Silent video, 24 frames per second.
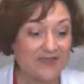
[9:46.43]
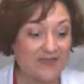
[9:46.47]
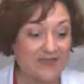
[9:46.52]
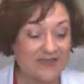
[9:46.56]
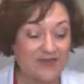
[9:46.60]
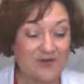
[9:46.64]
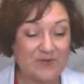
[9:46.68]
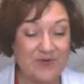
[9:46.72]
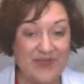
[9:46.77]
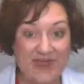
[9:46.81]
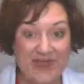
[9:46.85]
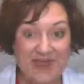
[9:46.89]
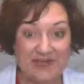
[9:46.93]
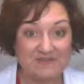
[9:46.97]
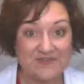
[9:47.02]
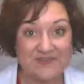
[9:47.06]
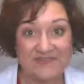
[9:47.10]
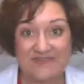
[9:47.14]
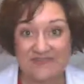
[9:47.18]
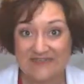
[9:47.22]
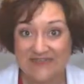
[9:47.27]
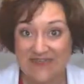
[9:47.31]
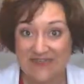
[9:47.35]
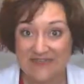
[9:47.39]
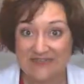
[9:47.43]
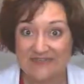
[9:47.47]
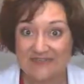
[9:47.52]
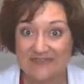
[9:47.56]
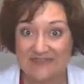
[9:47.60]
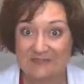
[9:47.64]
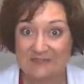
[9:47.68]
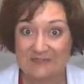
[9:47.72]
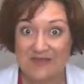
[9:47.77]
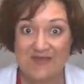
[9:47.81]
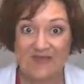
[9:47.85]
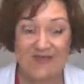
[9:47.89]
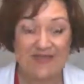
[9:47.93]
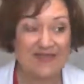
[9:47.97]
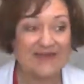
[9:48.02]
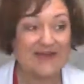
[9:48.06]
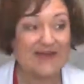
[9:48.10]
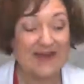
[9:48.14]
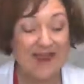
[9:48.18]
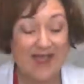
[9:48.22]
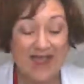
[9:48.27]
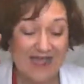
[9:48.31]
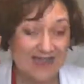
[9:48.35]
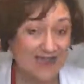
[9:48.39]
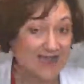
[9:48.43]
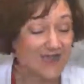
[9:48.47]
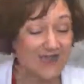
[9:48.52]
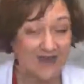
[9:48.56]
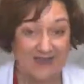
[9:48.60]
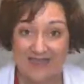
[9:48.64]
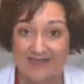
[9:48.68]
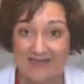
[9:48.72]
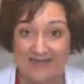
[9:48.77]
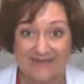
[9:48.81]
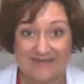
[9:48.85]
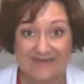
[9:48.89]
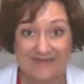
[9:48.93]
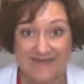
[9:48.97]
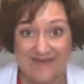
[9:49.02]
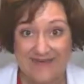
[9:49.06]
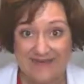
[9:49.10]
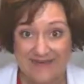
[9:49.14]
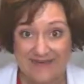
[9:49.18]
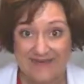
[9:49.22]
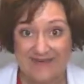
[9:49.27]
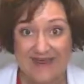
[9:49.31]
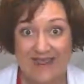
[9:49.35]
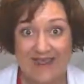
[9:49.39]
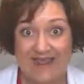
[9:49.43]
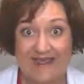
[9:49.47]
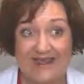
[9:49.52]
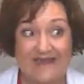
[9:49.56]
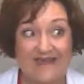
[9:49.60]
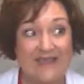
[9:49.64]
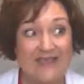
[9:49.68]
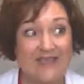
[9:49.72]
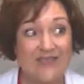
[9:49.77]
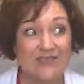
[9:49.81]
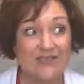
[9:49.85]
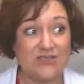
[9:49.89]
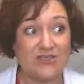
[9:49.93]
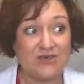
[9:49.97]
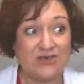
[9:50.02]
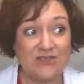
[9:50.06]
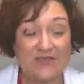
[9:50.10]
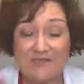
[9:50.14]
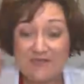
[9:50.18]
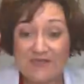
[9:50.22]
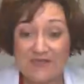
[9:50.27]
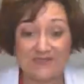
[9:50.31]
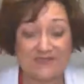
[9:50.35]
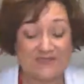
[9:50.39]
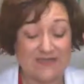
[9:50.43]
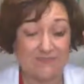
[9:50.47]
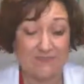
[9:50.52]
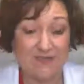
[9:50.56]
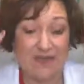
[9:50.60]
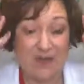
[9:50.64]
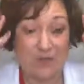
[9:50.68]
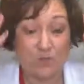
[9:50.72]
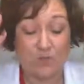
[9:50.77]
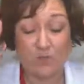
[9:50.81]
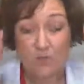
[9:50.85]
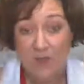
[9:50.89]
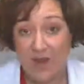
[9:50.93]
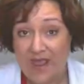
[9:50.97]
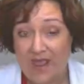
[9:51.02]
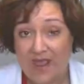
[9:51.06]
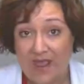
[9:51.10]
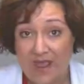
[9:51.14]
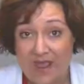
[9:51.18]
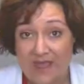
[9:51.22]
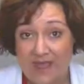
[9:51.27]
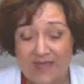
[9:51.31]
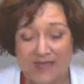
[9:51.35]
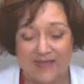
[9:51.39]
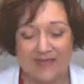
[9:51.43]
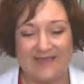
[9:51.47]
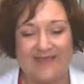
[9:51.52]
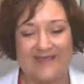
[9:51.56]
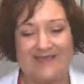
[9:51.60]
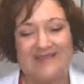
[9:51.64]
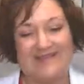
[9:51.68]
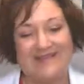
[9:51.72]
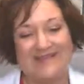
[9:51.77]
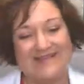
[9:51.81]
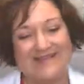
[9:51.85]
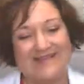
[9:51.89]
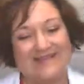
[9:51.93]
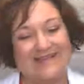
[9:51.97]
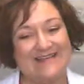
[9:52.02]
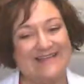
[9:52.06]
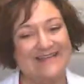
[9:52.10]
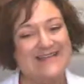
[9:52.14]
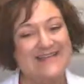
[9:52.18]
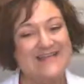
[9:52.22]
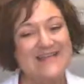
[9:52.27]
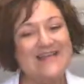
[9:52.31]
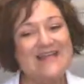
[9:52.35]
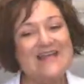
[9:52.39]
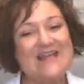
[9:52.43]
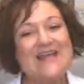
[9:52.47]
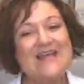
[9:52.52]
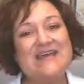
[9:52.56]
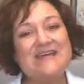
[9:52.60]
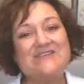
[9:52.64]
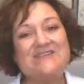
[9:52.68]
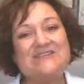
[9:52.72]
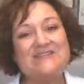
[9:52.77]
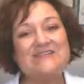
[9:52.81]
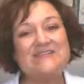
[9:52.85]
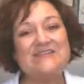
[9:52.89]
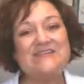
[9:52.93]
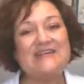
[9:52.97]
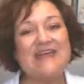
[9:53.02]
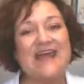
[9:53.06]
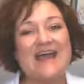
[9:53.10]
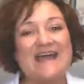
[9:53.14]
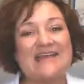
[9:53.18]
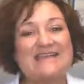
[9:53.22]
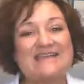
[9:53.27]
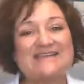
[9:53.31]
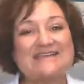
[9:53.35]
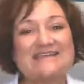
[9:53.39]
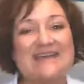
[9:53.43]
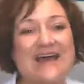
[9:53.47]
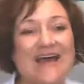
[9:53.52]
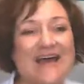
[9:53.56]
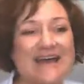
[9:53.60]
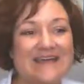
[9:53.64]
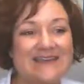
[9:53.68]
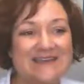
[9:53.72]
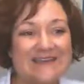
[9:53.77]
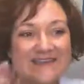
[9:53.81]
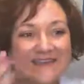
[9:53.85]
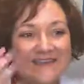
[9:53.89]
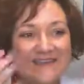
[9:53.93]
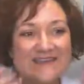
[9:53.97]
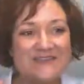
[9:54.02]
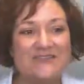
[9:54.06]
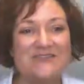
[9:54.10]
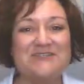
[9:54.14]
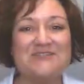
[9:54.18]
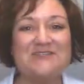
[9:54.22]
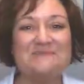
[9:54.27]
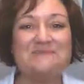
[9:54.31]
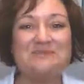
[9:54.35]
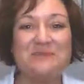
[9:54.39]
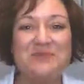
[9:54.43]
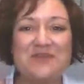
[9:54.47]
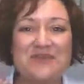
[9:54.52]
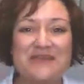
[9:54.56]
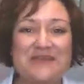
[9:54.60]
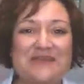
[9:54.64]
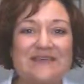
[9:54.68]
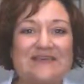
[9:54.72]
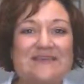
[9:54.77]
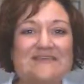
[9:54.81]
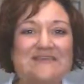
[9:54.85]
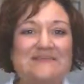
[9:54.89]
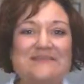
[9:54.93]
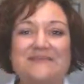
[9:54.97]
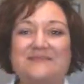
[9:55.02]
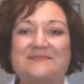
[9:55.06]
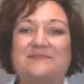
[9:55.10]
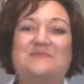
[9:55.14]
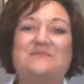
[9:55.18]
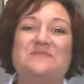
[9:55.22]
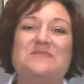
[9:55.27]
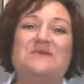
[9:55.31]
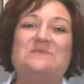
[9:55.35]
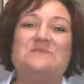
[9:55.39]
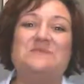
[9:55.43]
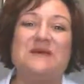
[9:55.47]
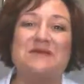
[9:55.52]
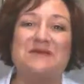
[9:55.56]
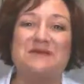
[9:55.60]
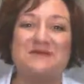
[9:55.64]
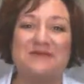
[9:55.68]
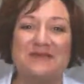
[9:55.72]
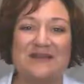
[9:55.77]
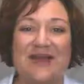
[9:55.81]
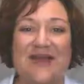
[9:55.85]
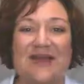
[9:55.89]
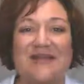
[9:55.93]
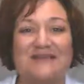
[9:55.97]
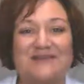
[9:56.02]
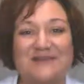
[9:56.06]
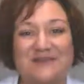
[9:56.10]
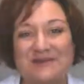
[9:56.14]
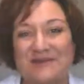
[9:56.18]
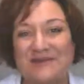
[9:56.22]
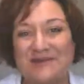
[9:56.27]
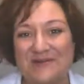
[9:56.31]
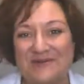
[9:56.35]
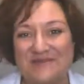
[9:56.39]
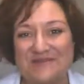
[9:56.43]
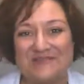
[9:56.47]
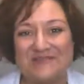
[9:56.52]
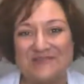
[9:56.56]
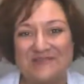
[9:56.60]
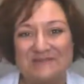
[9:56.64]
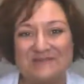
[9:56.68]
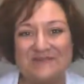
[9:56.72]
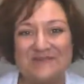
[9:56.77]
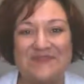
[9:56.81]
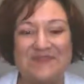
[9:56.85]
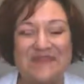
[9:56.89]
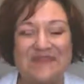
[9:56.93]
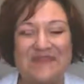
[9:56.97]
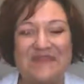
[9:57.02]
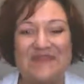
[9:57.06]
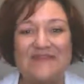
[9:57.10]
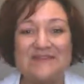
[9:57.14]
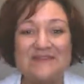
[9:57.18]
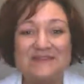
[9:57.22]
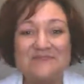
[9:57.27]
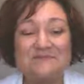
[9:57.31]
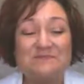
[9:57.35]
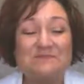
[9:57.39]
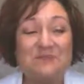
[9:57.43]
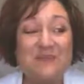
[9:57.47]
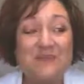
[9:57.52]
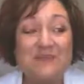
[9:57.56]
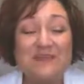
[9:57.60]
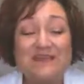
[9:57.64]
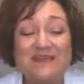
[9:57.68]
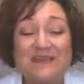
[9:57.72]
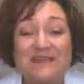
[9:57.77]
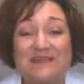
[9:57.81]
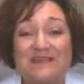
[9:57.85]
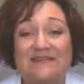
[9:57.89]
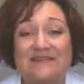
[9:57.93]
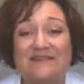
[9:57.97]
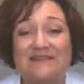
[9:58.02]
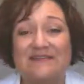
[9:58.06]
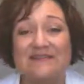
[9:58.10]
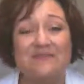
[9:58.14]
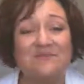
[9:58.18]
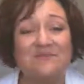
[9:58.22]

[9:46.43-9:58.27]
I have this task in my head and I got to get it done. And your email's in my way. And she has that, she breathes a little bit better than I do or something. And it's brilliant.